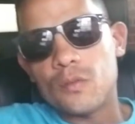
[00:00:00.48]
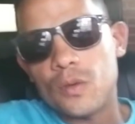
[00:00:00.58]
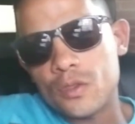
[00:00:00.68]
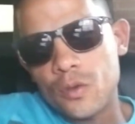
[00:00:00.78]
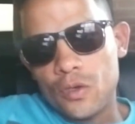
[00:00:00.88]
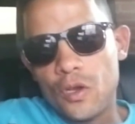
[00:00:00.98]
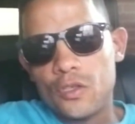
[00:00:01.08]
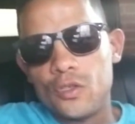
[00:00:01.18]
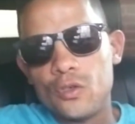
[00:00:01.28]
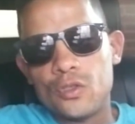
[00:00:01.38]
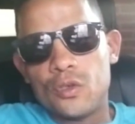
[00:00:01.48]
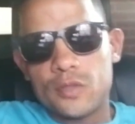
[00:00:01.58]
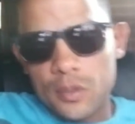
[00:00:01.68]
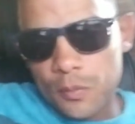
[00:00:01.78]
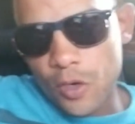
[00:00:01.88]
What's going on, YouTube?
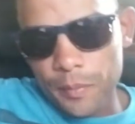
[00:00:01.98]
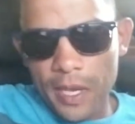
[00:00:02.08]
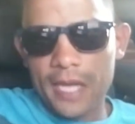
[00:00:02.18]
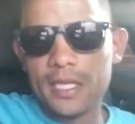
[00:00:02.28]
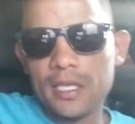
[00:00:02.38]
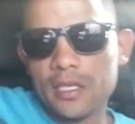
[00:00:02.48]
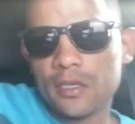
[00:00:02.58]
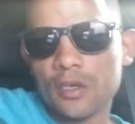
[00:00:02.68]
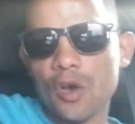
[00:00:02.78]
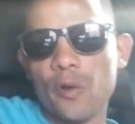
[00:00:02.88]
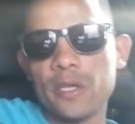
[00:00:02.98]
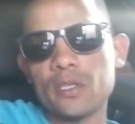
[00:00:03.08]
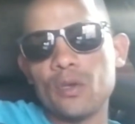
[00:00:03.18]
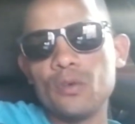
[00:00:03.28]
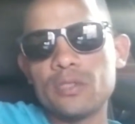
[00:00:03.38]
It's your boy Manny here, car
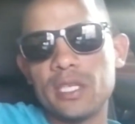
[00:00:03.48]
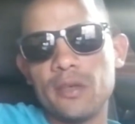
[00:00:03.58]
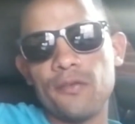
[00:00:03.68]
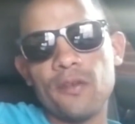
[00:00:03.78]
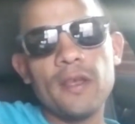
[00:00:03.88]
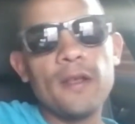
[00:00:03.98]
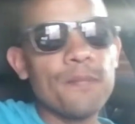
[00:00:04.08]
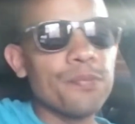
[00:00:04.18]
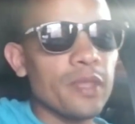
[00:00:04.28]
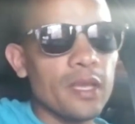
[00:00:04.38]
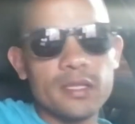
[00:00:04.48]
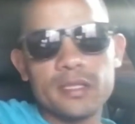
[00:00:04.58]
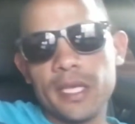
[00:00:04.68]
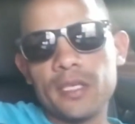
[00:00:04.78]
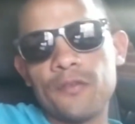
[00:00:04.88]
exclusive.
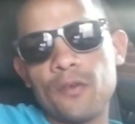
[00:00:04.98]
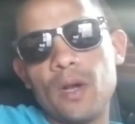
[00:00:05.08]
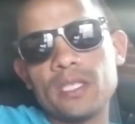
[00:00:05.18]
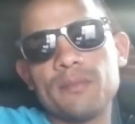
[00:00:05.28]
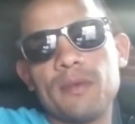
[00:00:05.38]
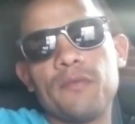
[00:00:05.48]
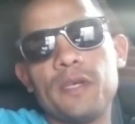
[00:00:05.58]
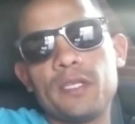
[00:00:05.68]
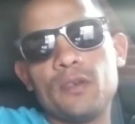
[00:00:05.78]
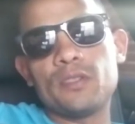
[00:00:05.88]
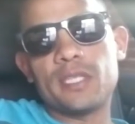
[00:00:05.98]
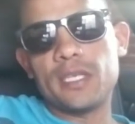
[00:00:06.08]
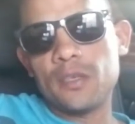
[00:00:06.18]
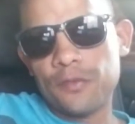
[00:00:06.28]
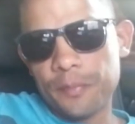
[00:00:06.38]
Thank you for watching my videos.
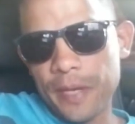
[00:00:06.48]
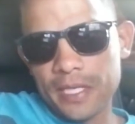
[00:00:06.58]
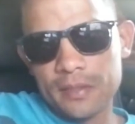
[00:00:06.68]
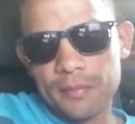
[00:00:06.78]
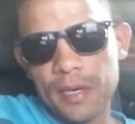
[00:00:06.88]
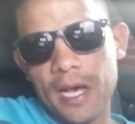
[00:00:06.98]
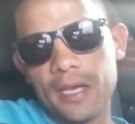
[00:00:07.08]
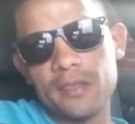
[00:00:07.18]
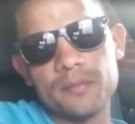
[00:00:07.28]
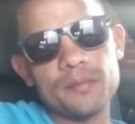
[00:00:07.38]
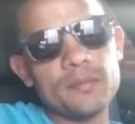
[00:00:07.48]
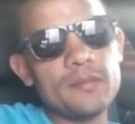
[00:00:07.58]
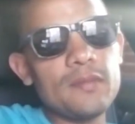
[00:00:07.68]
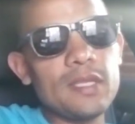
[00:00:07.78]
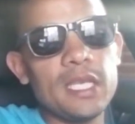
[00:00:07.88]
Thank you for passing by.
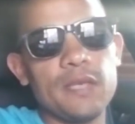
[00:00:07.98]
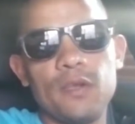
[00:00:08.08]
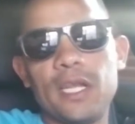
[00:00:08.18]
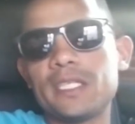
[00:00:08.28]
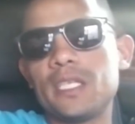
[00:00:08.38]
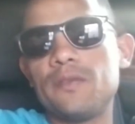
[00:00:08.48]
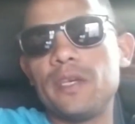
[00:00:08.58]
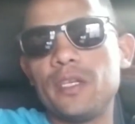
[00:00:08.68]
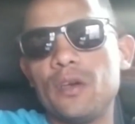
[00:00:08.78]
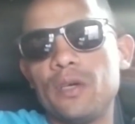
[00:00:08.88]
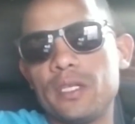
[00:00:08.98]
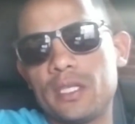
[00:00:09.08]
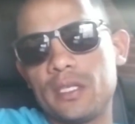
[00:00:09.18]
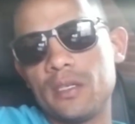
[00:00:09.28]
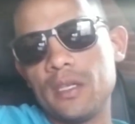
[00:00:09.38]
If you like this video,
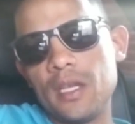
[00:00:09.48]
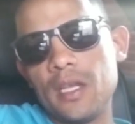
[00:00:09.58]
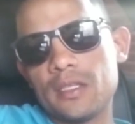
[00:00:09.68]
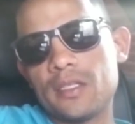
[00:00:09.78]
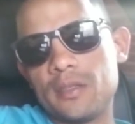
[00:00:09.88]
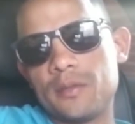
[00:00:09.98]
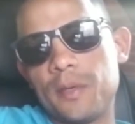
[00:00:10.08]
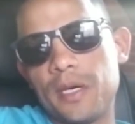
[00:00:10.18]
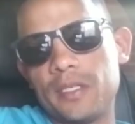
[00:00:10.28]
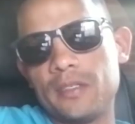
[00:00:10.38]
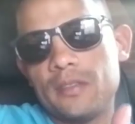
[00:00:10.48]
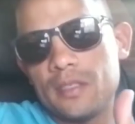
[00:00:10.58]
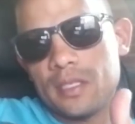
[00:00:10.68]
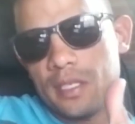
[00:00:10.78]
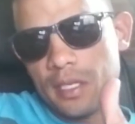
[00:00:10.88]
hit the thumbs button,
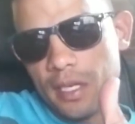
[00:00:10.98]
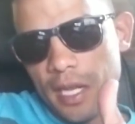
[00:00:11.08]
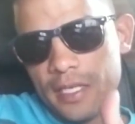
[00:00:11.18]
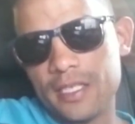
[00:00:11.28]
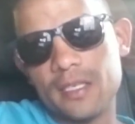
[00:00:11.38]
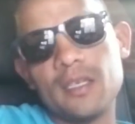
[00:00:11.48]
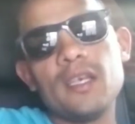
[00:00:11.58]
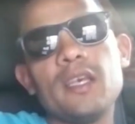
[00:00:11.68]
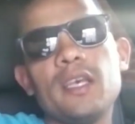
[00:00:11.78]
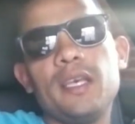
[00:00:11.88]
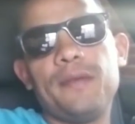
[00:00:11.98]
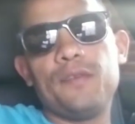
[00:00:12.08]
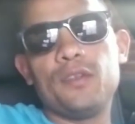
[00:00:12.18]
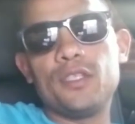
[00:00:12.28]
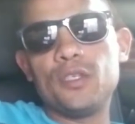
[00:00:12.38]
hit a like. If
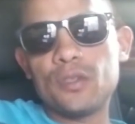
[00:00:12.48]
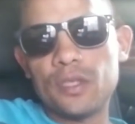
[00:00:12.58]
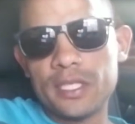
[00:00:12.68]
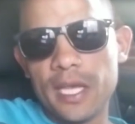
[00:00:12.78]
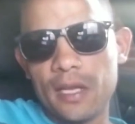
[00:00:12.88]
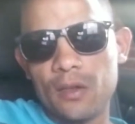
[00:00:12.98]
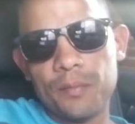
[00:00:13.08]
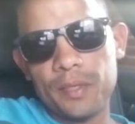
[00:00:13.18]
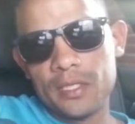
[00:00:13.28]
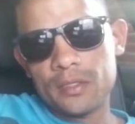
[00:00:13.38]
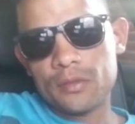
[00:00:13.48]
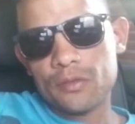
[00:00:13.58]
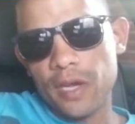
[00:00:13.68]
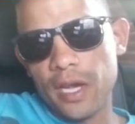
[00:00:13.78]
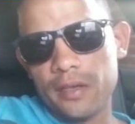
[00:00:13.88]
you're new to the channel, please
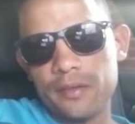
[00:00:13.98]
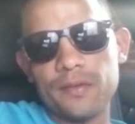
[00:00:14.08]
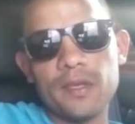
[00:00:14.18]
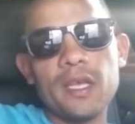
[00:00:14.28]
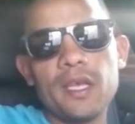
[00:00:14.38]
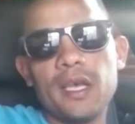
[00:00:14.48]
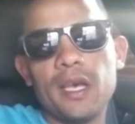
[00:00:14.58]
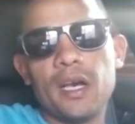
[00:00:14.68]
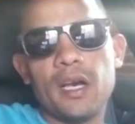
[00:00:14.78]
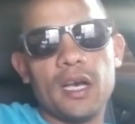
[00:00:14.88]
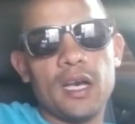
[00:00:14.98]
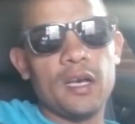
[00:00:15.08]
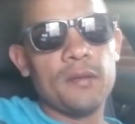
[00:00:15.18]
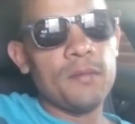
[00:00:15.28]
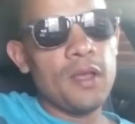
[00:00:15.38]
subscribe.
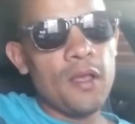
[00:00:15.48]
Thanks